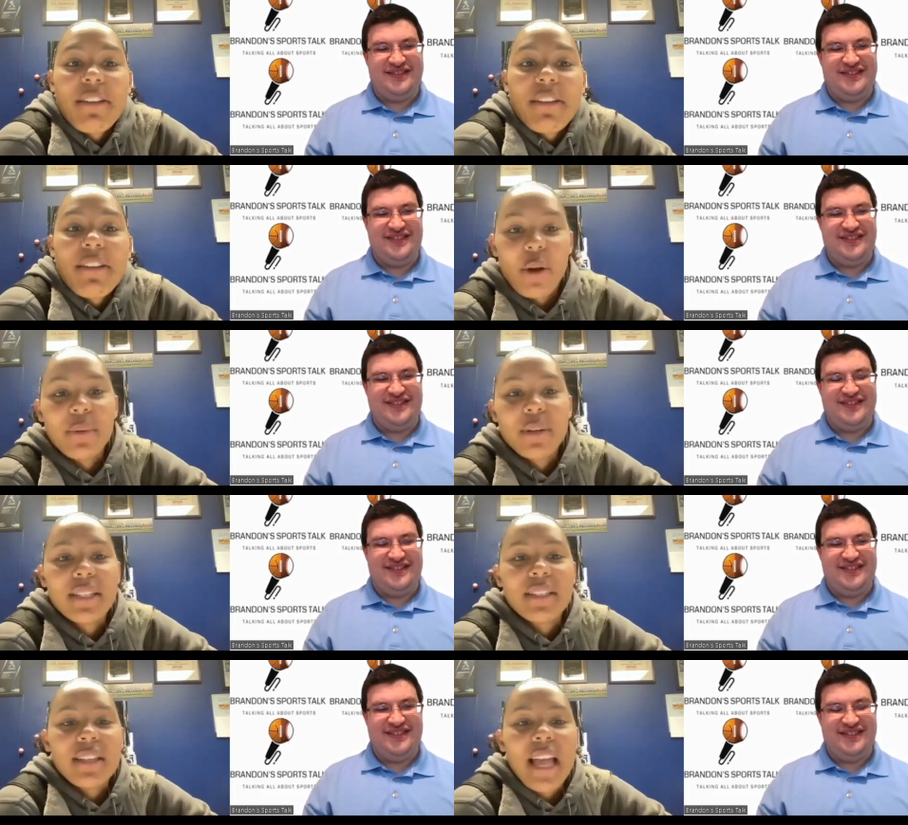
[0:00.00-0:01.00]
Speaker 1: favorite. So
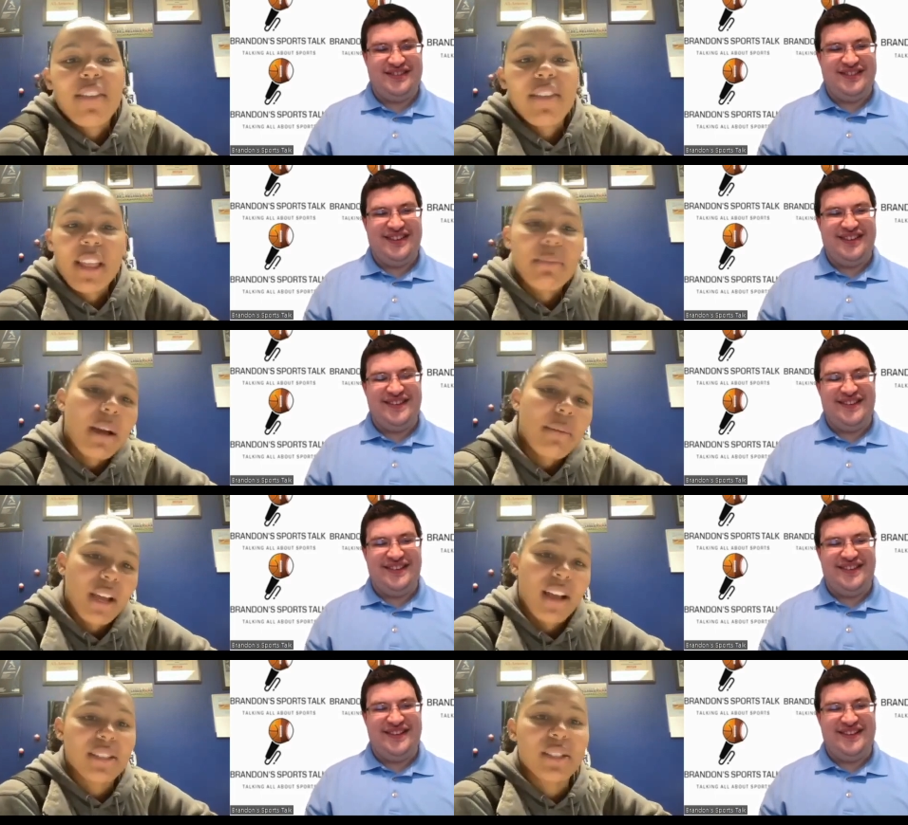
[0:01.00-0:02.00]
having them come
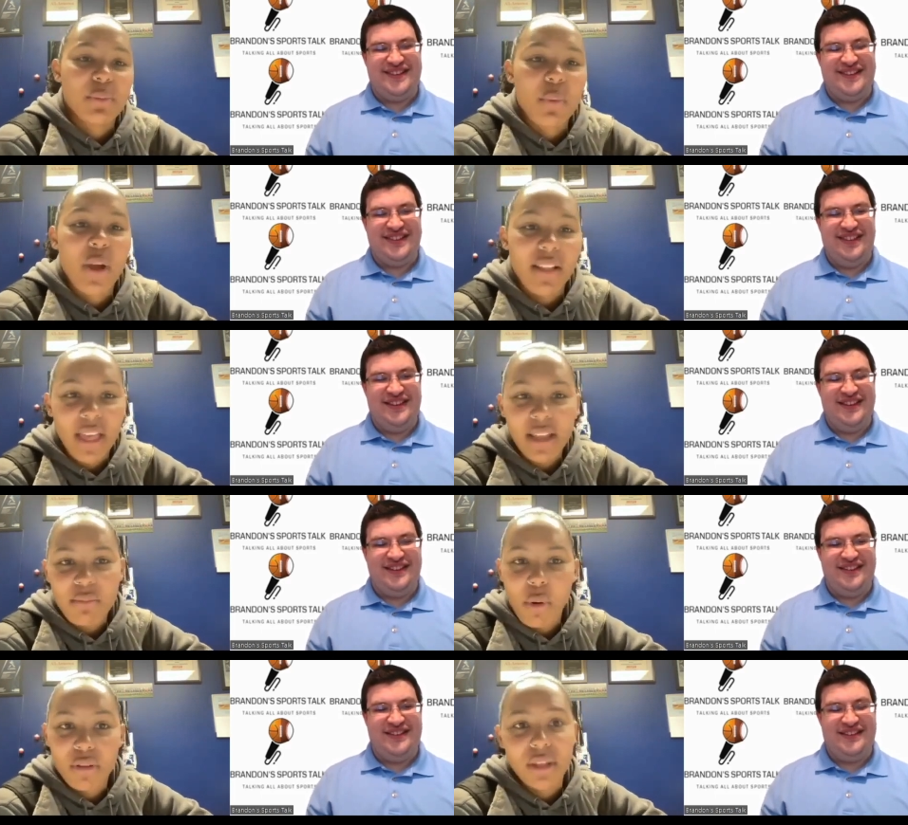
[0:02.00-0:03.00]
to us is what I like
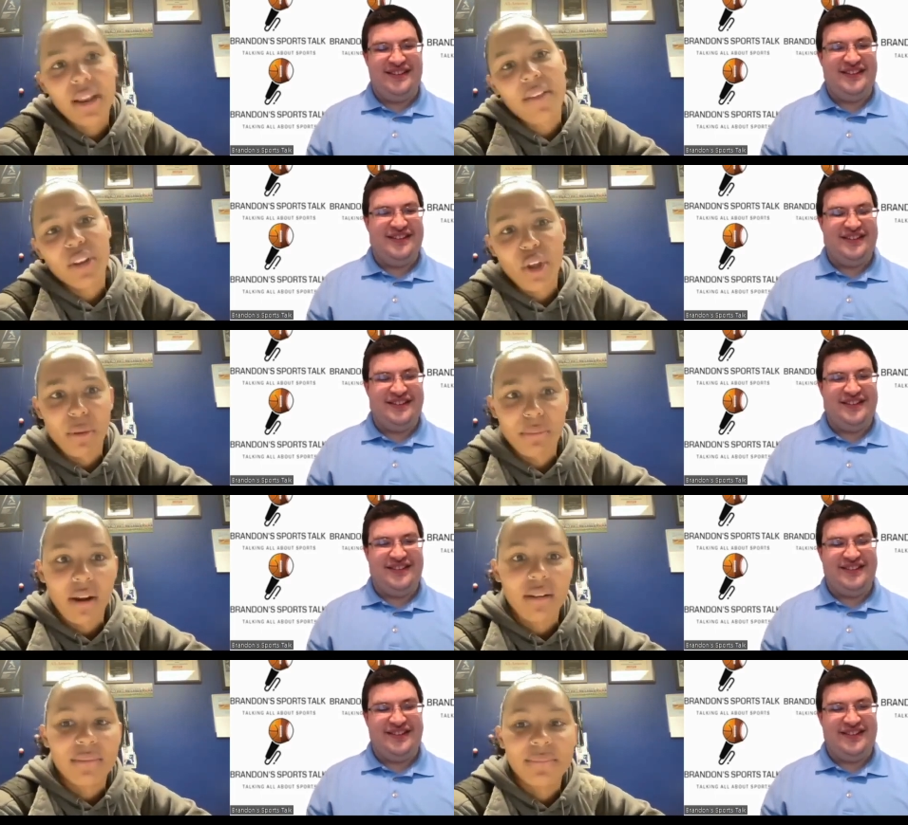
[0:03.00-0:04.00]
more than having go up there.
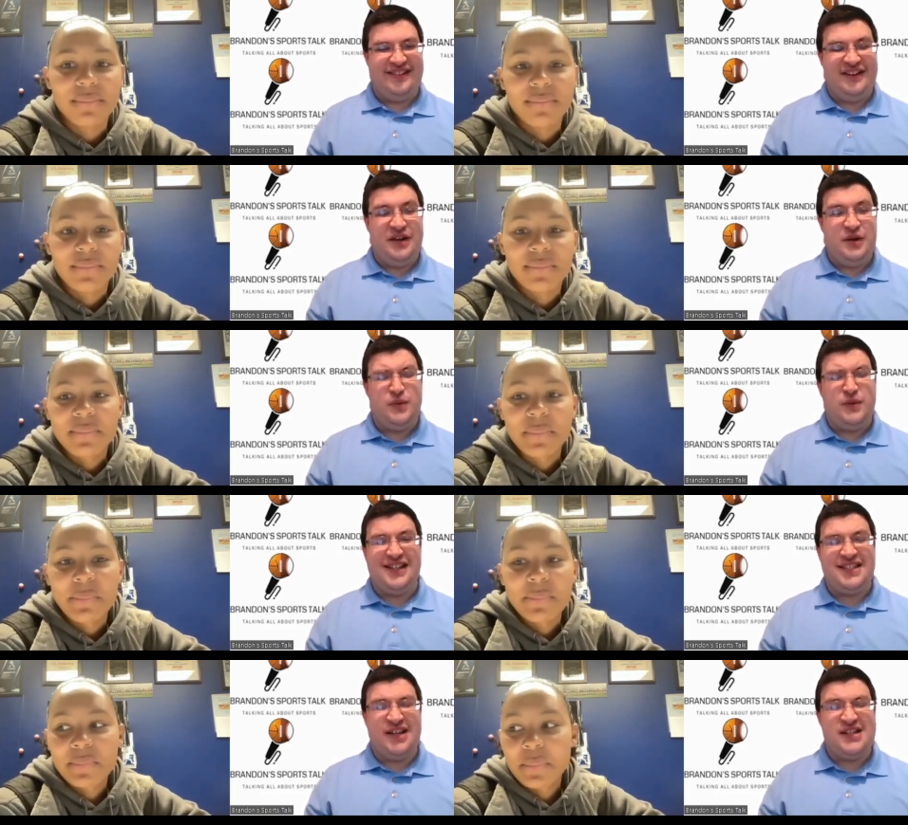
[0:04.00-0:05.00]
Speaker 2: What
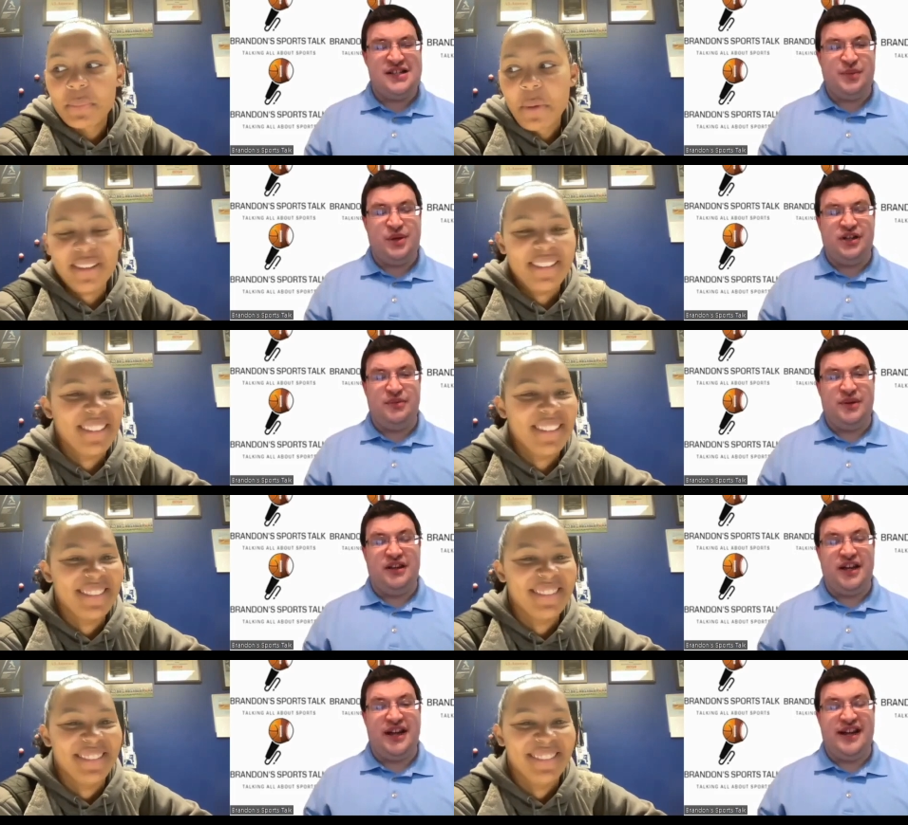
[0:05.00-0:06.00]
has that experience been
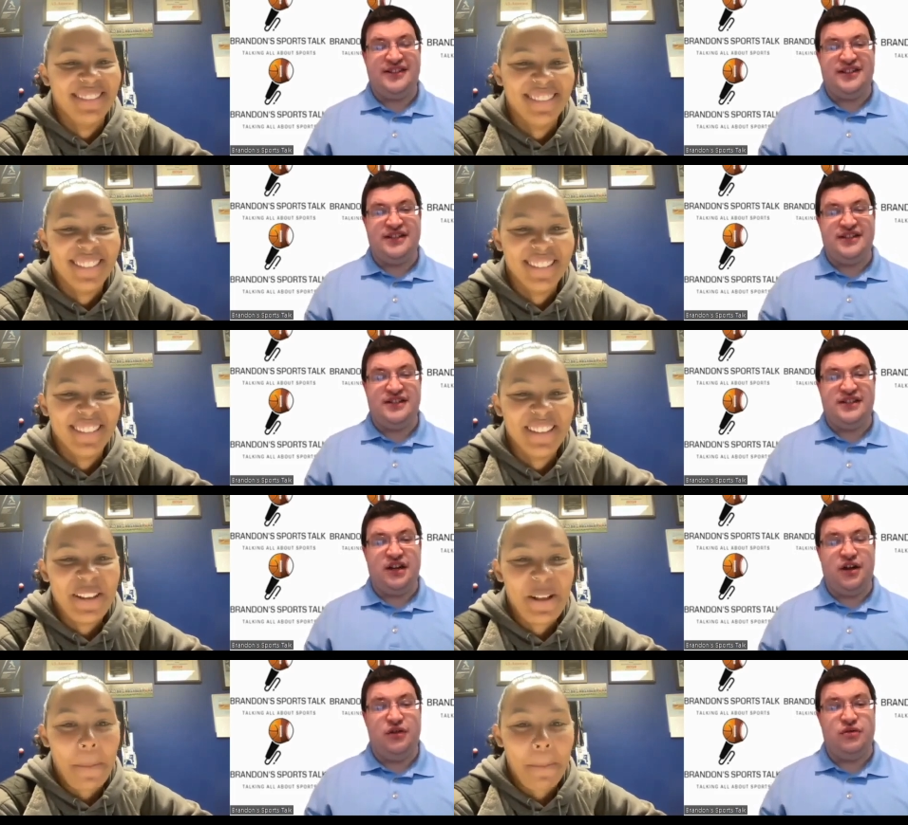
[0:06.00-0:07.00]
like as an assistant
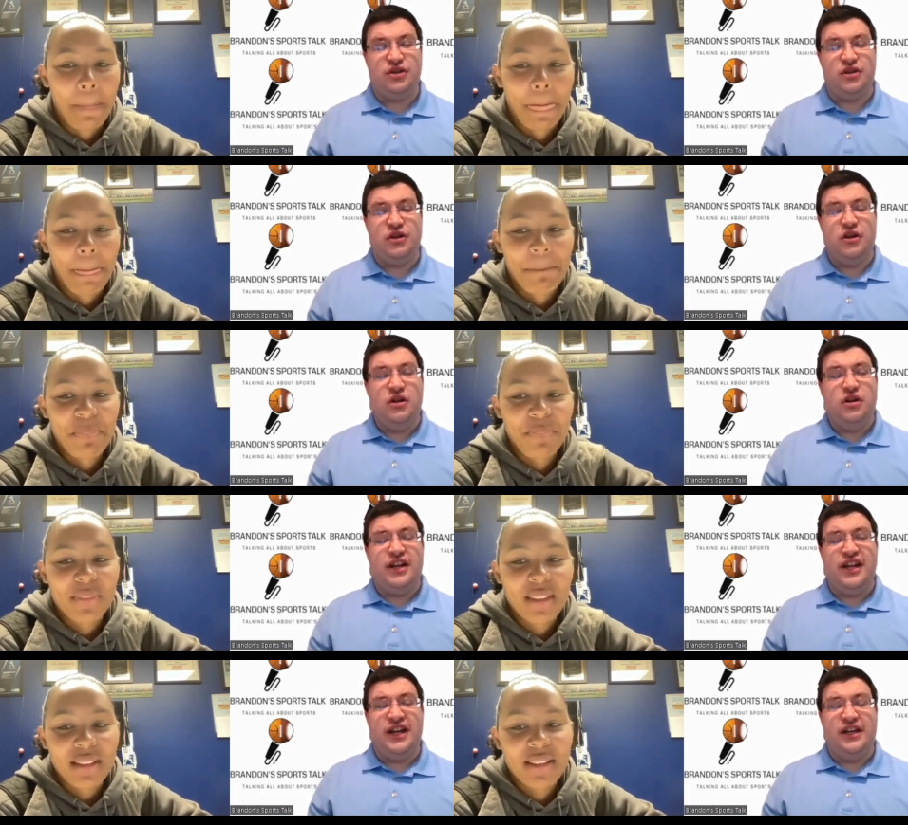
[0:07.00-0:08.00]
coach,
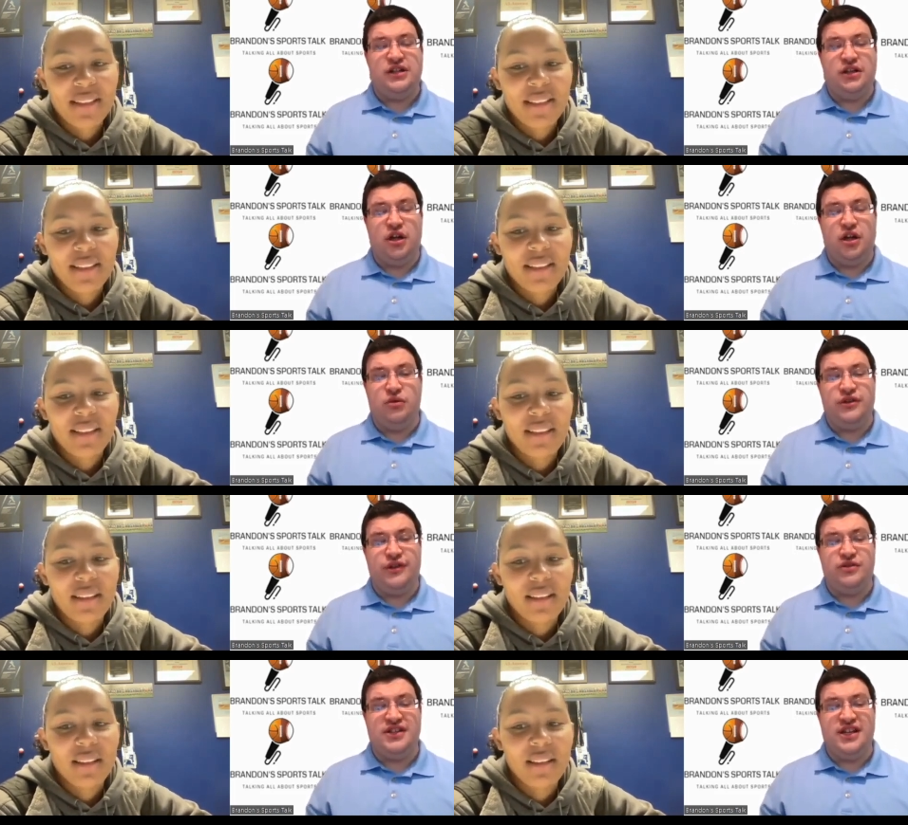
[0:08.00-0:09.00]
getting to go to
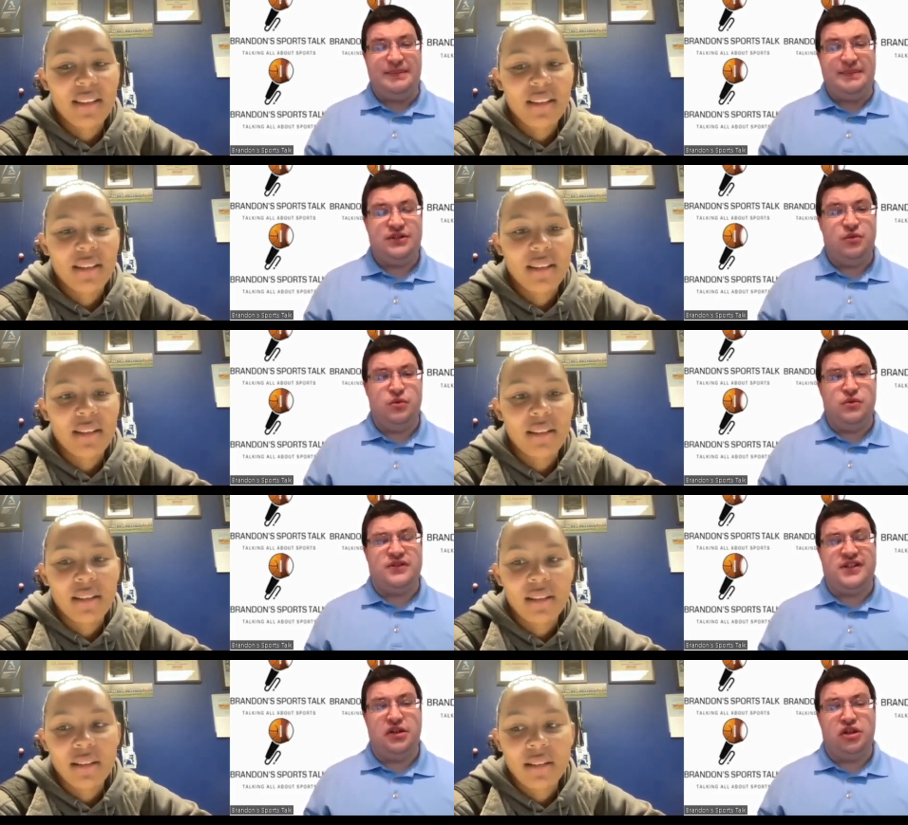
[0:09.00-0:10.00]
those same schools
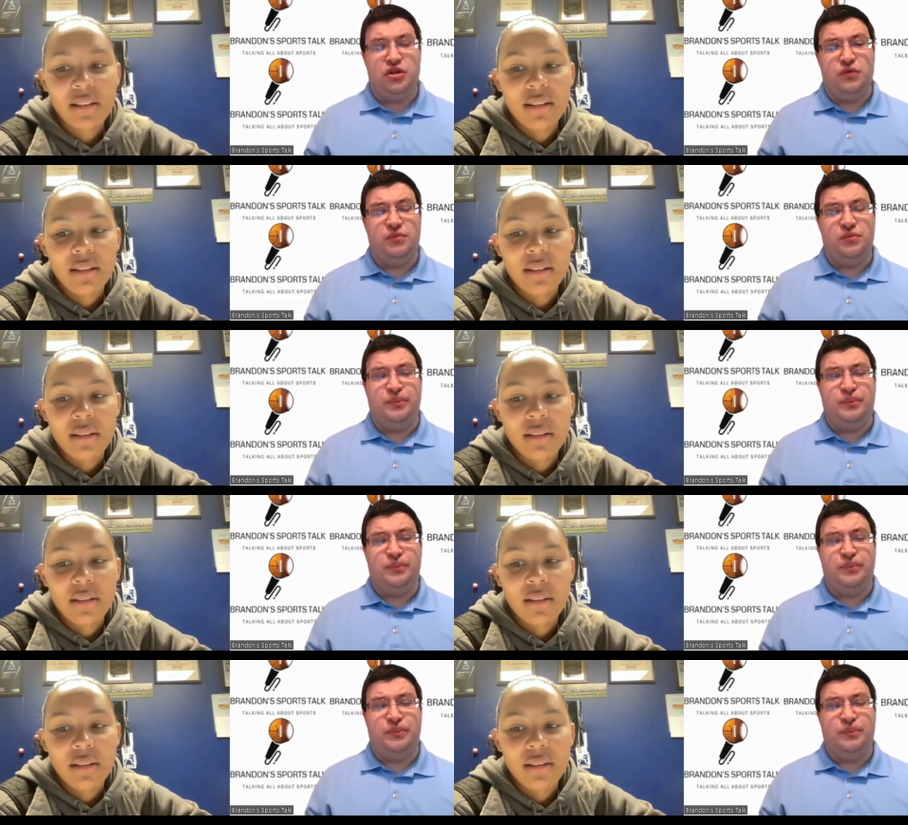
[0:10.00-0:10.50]
that you